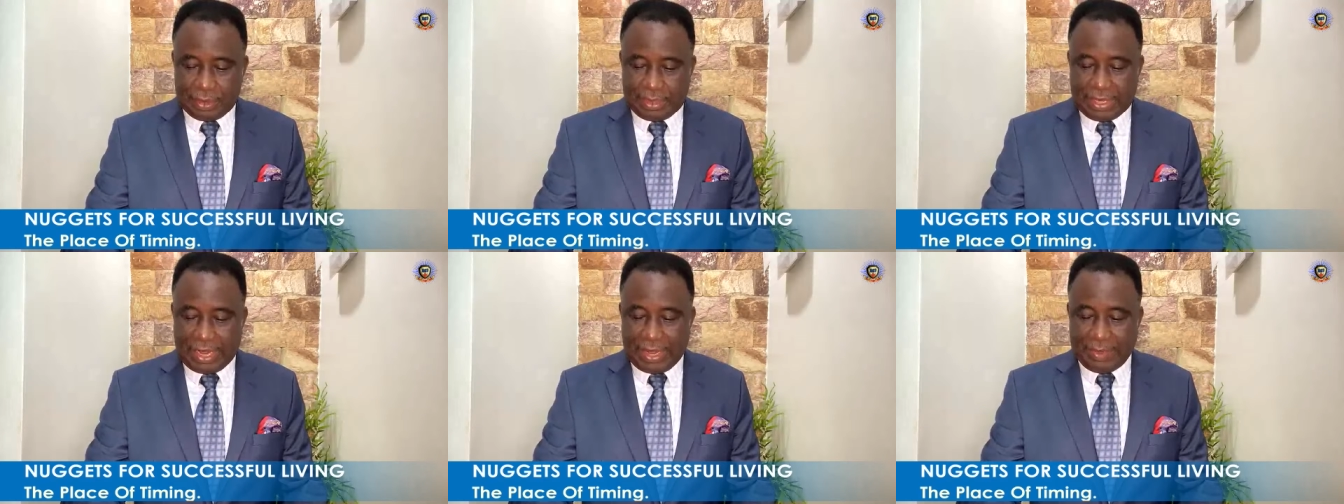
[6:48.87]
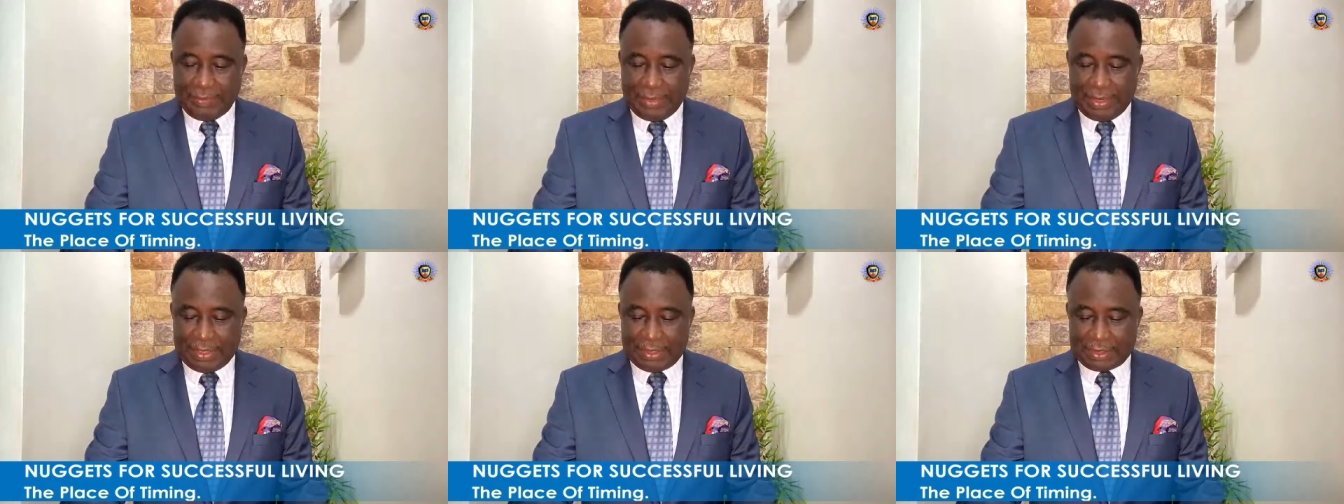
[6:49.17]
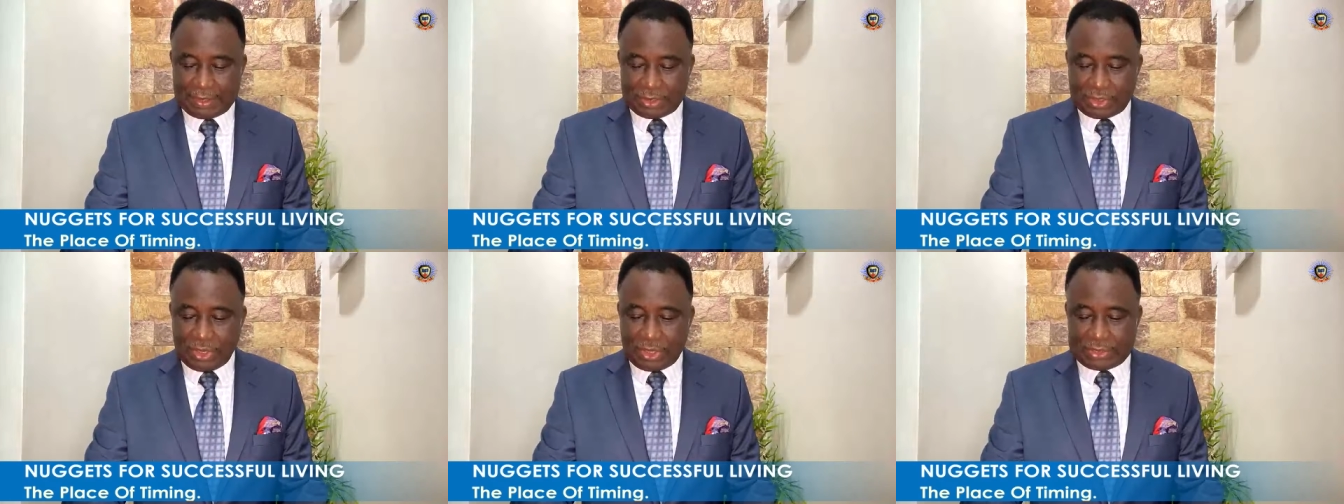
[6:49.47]
That
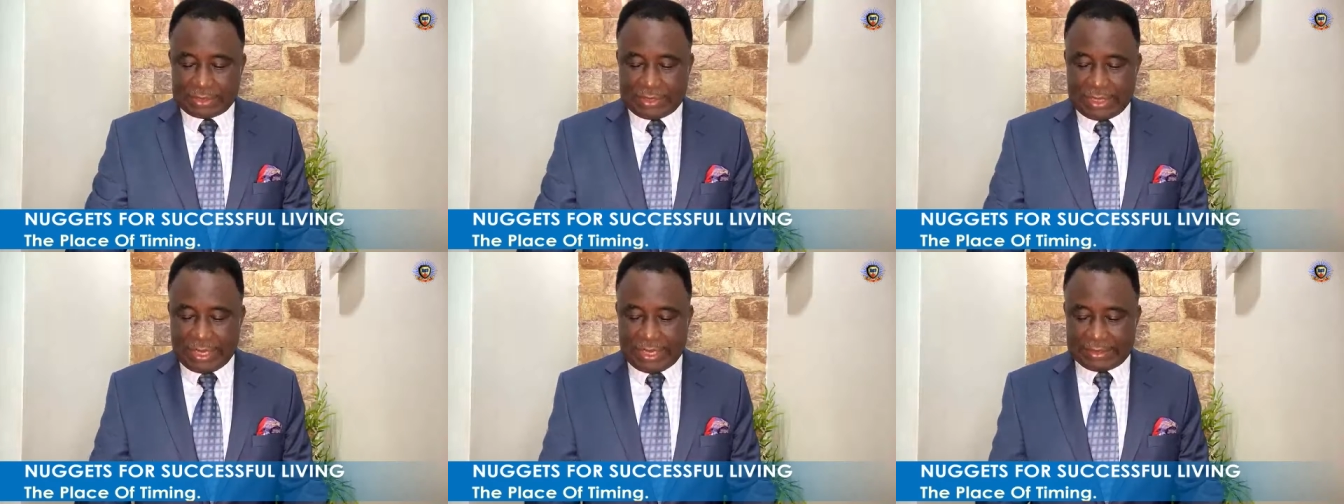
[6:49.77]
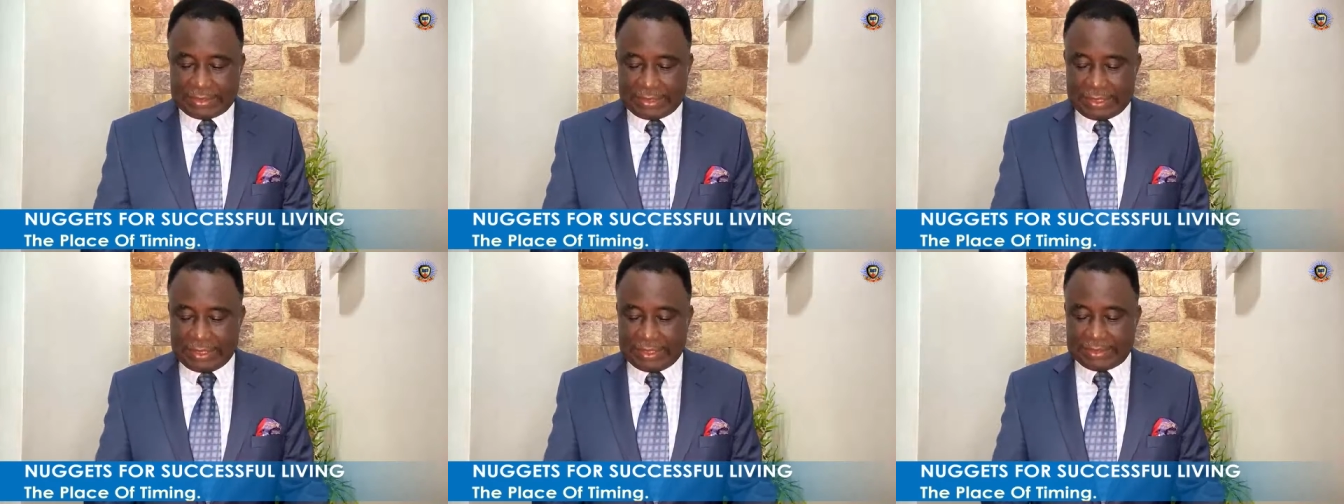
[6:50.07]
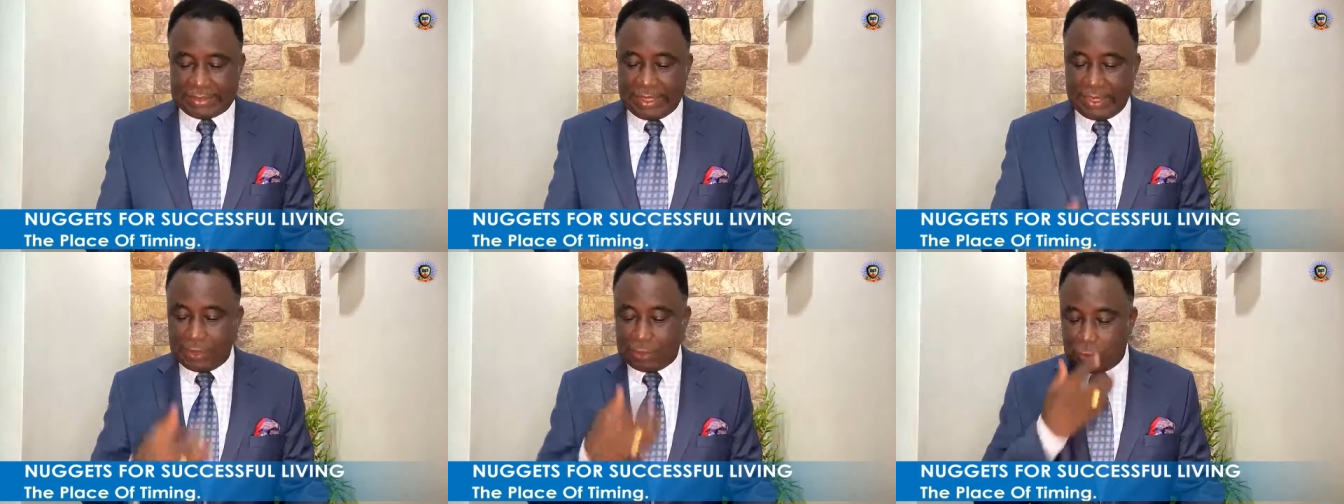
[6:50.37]
means success
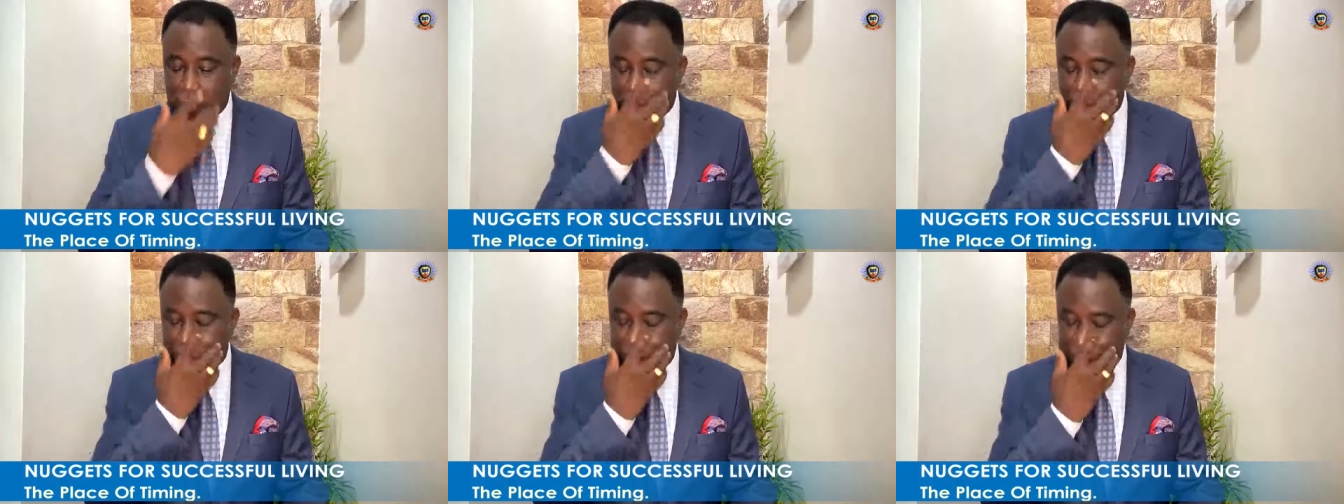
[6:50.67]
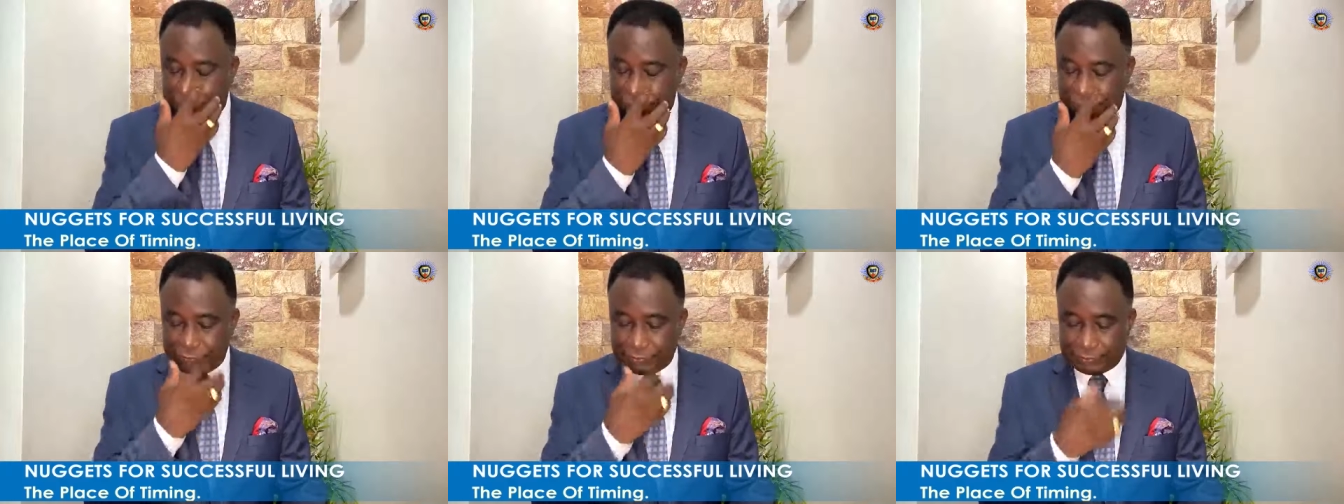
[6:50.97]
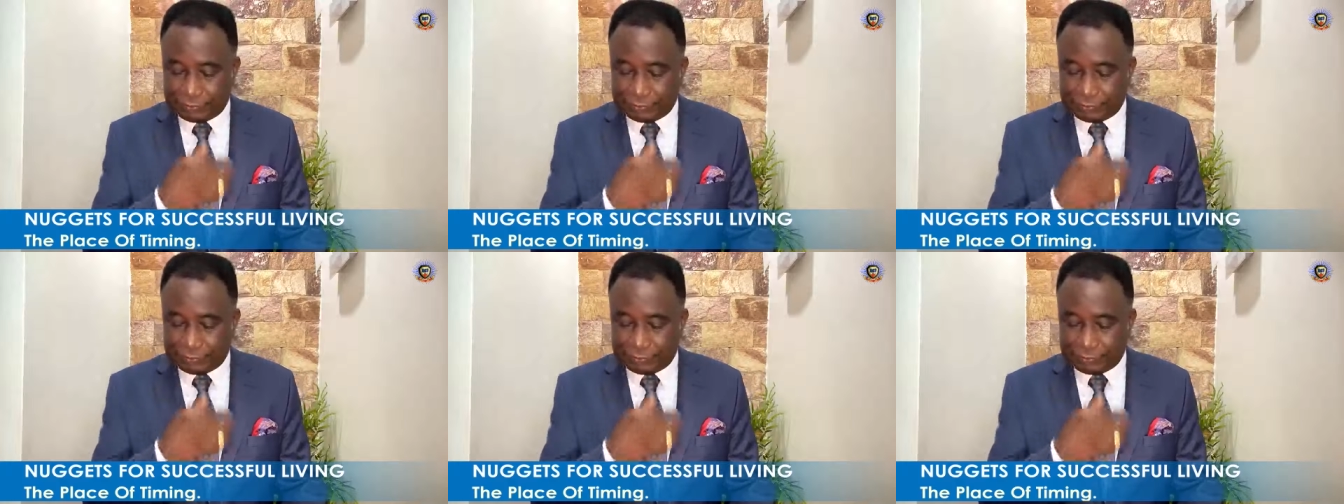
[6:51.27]
is inclusive.